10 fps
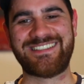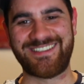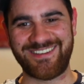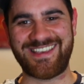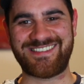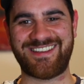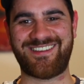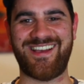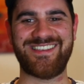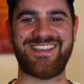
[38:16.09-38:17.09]
You guessed it,
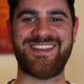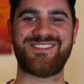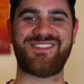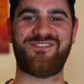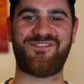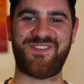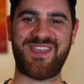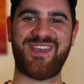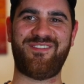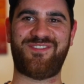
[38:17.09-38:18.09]
guys. It is the
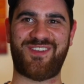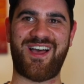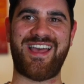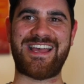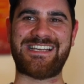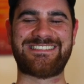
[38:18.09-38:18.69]
Fear Flyer.